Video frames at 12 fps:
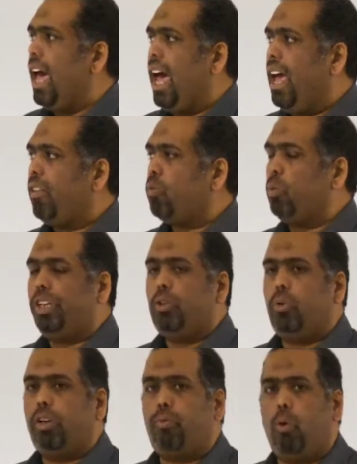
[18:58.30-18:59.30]
As we're
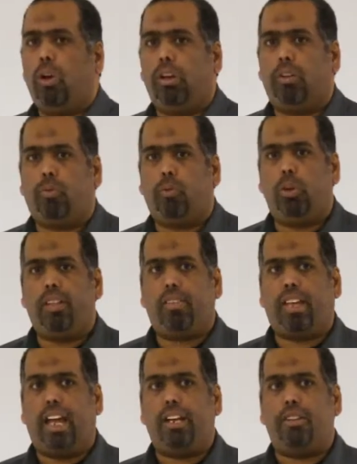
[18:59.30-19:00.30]
doing full
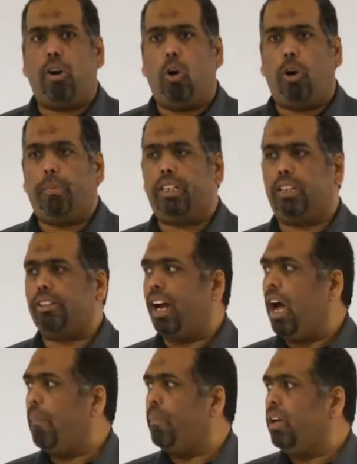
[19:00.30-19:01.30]
scan in the
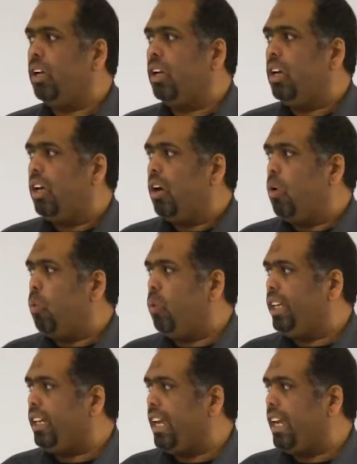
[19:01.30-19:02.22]
Orbitrap, we